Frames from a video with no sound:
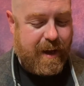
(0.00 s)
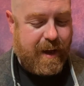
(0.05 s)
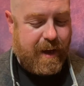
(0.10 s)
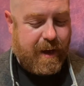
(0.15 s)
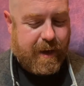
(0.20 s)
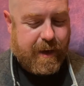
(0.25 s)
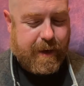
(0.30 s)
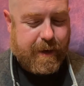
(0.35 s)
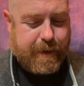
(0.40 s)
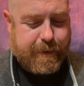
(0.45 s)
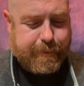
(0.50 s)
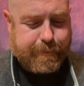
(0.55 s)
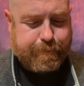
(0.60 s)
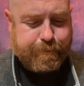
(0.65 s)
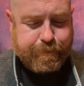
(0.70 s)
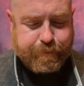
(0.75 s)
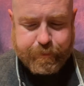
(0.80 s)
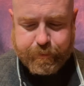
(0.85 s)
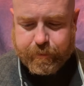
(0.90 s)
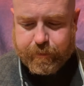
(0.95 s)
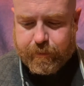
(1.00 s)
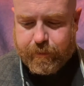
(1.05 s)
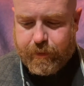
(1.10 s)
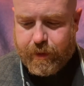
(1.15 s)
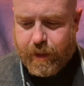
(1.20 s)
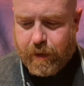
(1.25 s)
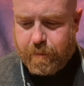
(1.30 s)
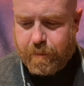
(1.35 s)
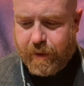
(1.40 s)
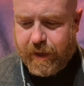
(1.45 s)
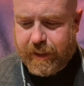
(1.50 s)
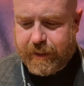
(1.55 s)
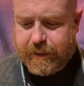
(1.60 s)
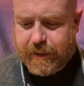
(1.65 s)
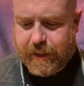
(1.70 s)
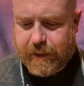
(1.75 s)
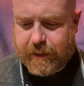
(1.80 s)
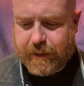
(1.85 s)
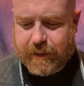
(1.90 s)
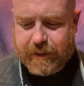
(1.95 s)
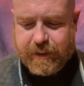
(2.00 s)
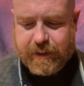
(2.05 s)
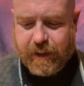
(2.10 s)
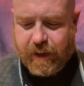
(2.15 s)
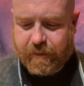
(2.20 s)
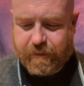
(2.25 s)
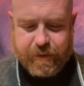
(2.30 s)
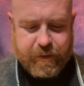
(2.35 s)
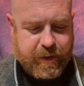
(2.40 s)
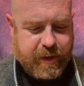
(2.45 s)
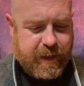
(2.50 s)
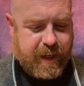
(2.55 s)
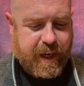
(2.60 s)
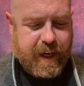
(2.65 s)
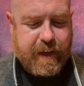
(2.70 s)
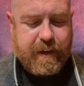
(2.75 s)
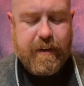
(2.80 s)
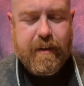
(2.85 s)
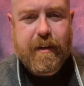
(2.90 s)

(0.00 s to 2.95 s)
Um, but let's not forget